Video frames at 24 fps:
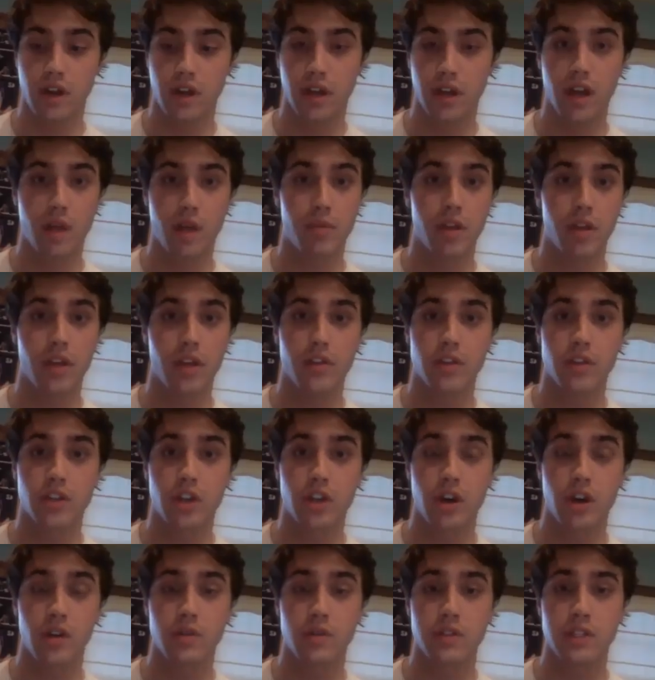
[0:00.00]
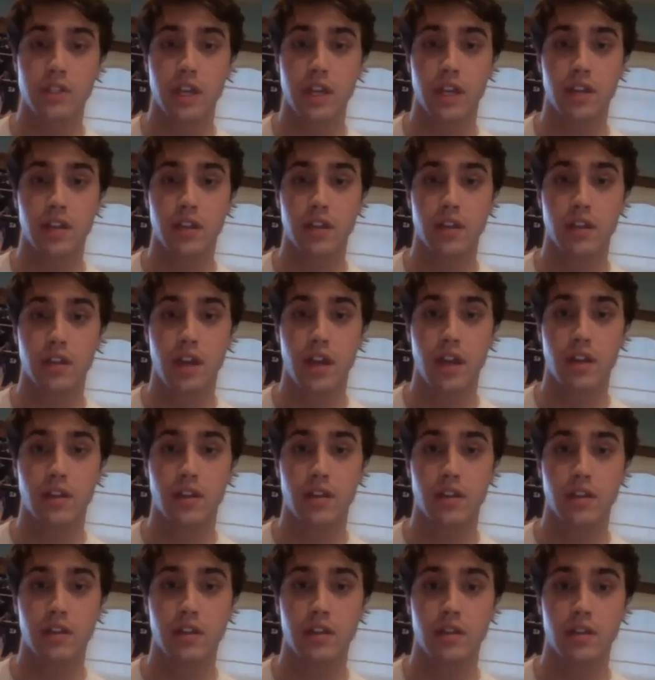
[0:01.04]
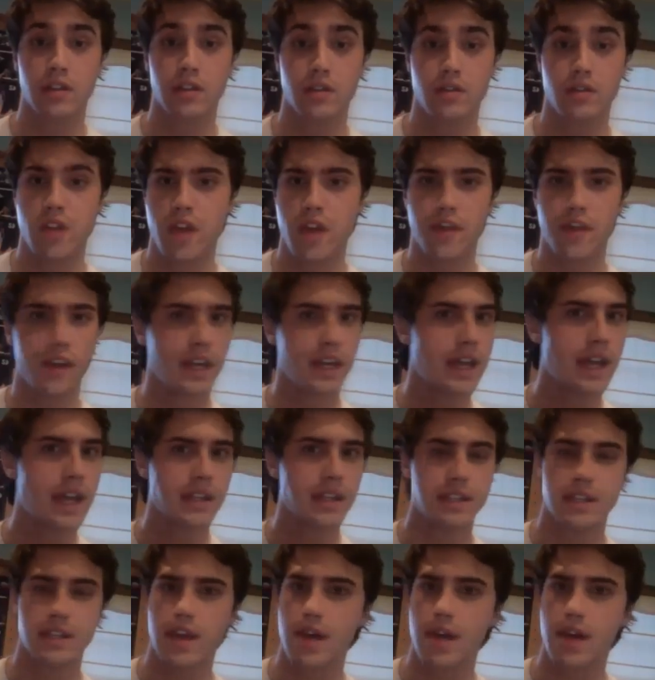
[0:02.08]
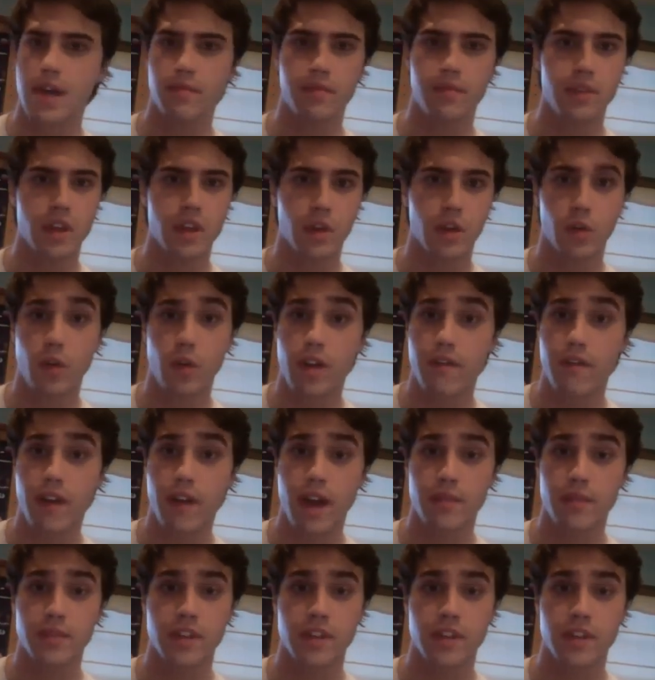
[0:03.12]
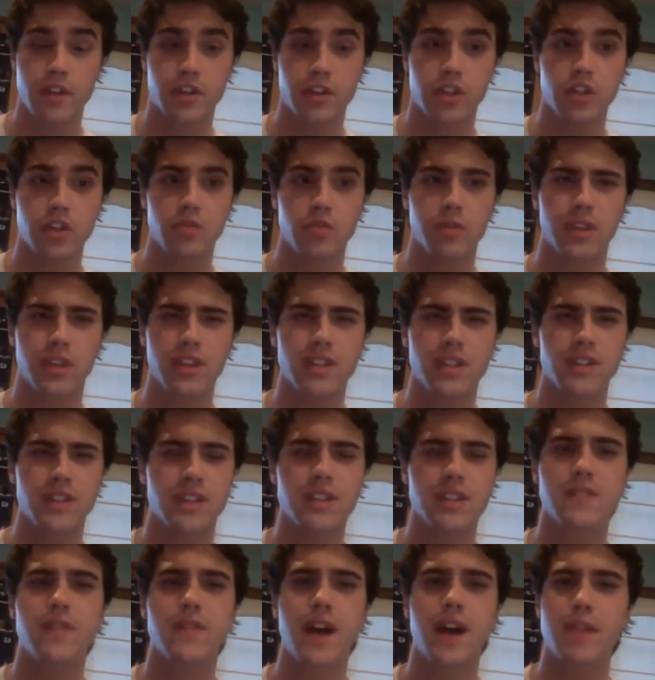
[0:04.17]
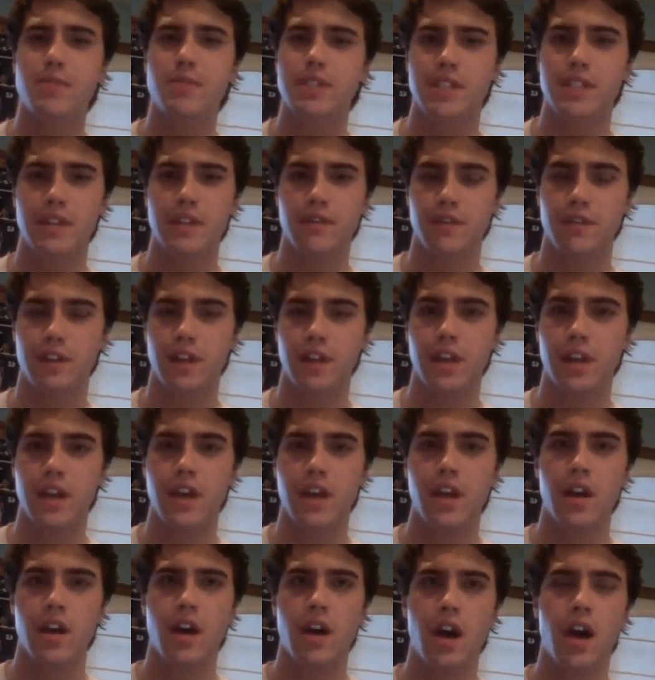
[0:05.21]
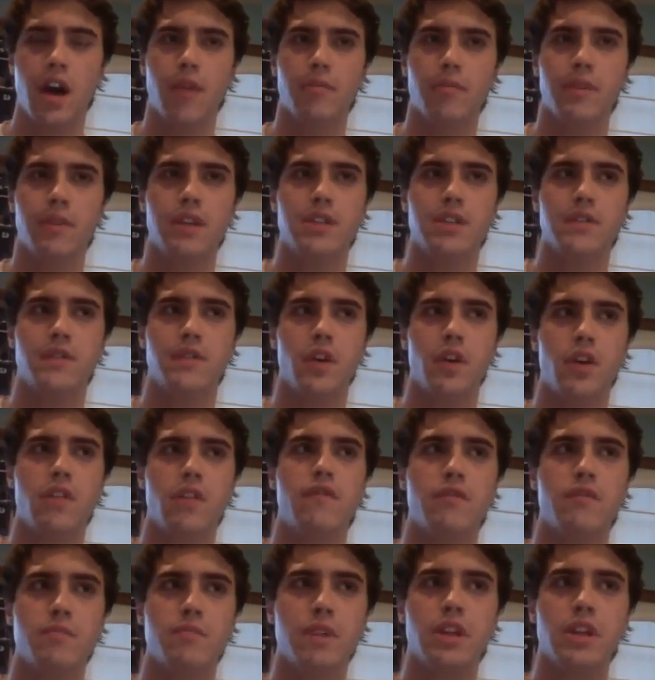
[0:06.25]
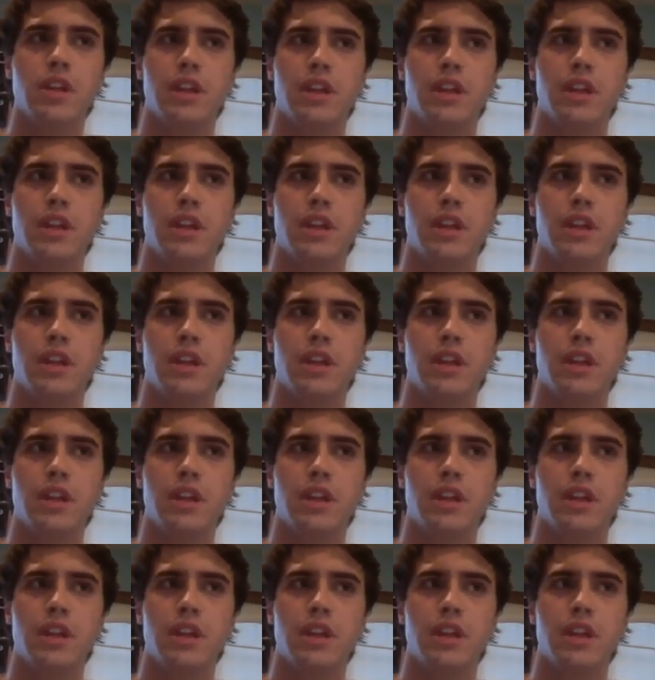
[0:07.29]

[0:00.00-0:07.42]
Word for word: a couple other shows, and, and nothing against them, you know, great vibes there too, but this, this vibe is different. Um, it's a very familial